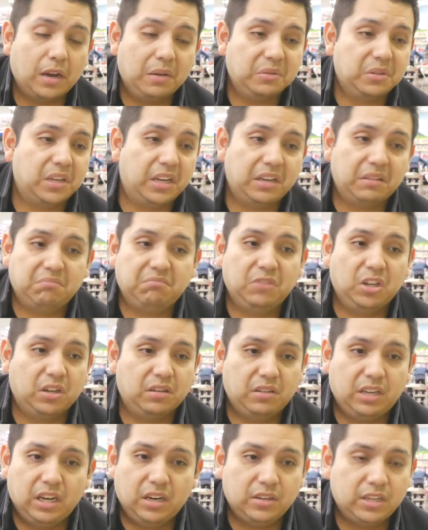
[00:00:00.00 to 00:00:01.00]
I was like,
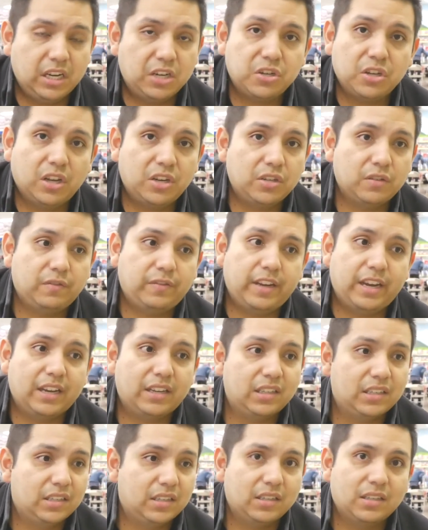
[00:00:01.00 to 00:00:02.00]
look, here, Danger Lunge
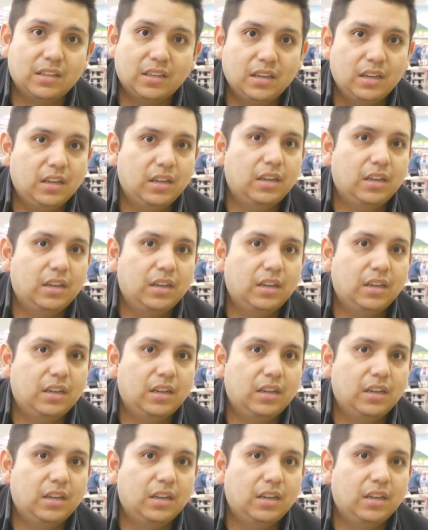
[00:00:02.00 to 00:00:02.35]
effects.